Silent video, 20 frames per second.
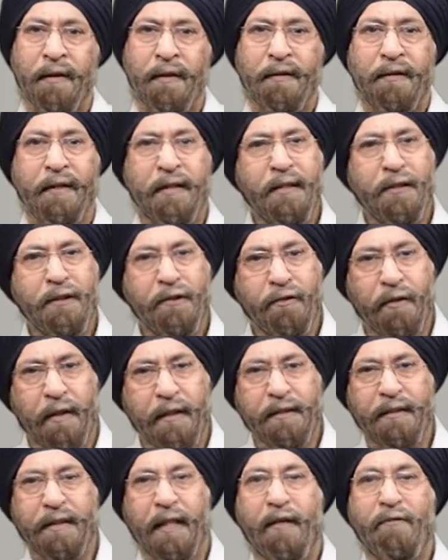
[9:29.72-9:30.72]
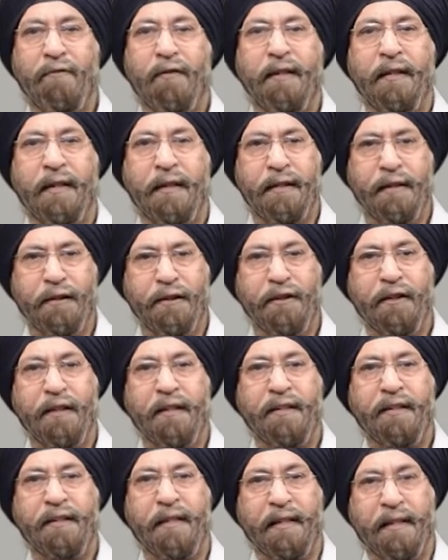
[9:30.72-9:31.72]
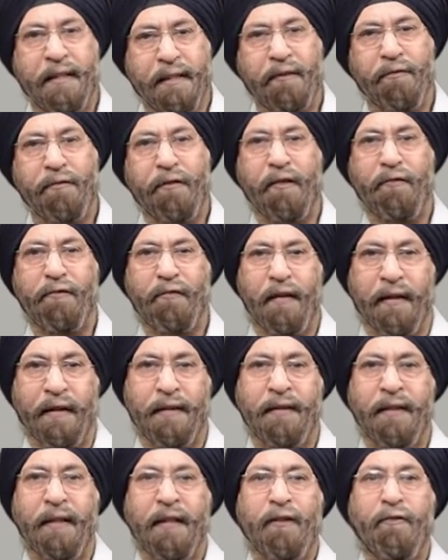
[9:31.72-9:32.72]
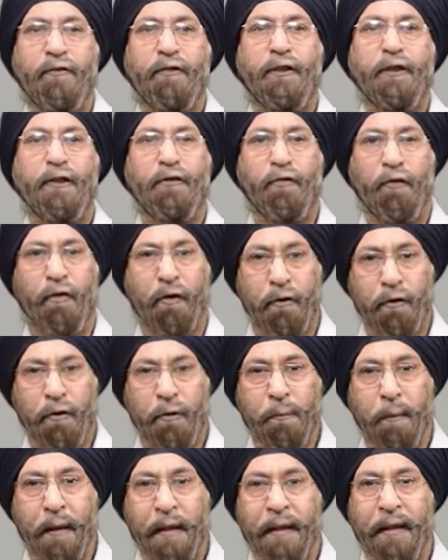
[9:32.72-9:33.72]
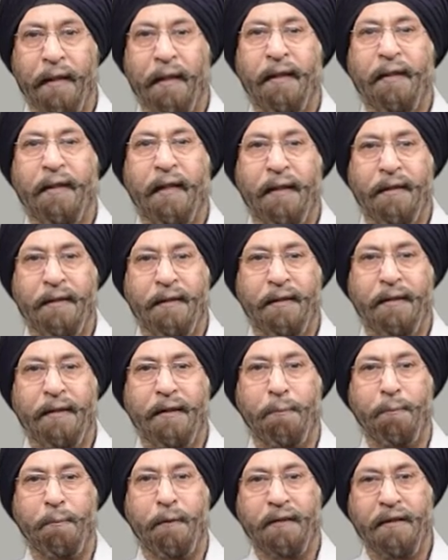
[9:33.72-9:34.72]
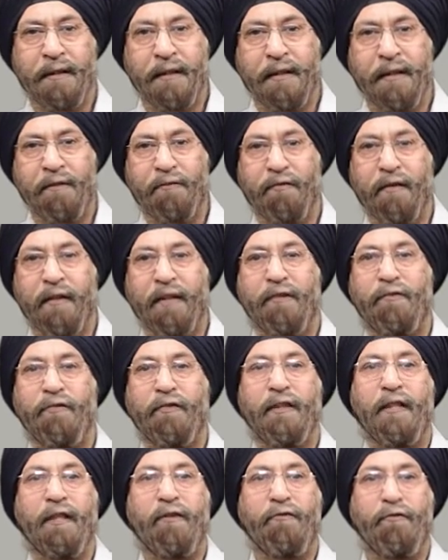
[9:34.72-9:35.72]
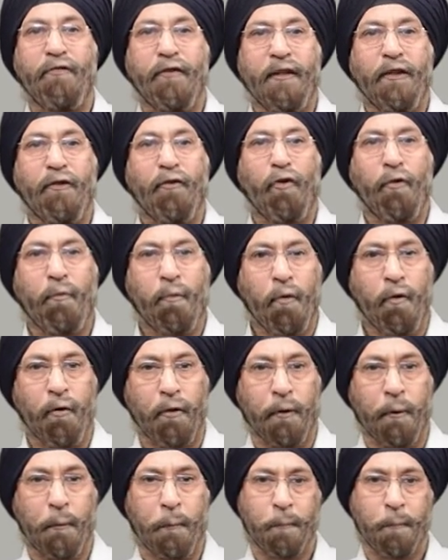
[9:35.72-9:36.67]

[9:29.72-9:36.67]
These drugs have an initial sedative effect which is followed by an antidepressant effect within a week or more.